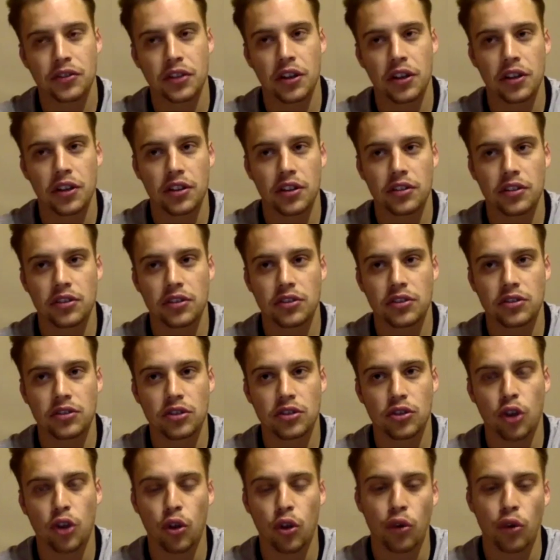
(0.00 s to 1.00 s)
the,
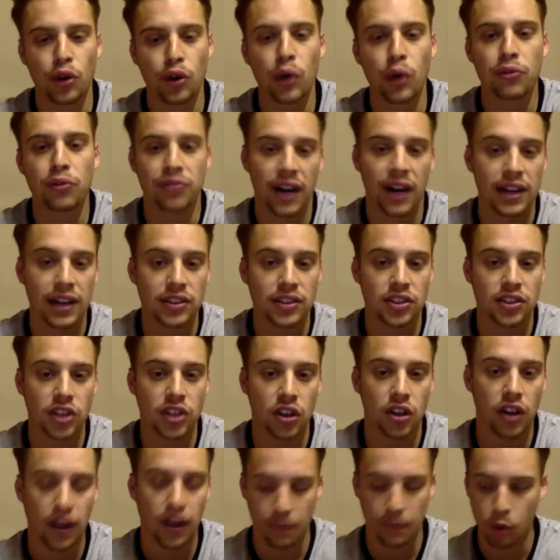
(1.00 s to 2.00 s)
not the real fans
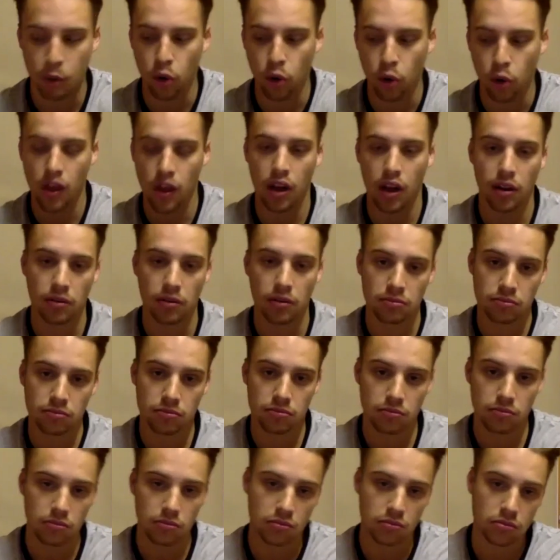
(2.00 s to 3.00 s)
though like no no
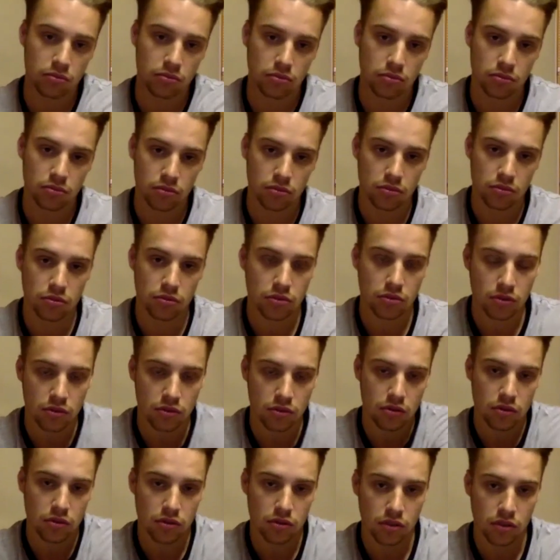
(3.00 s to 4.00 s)

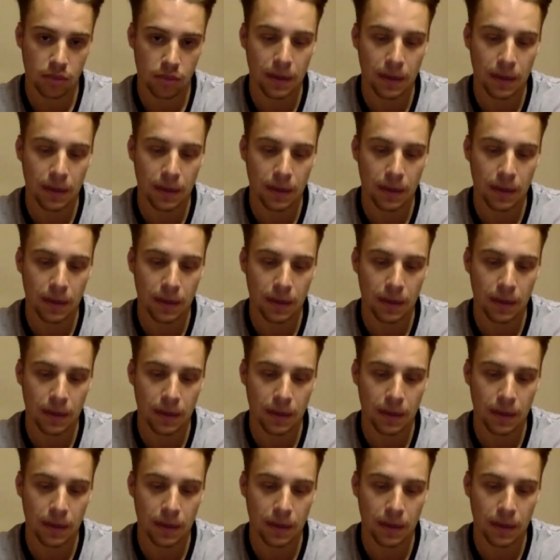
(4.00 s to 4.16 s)
the, the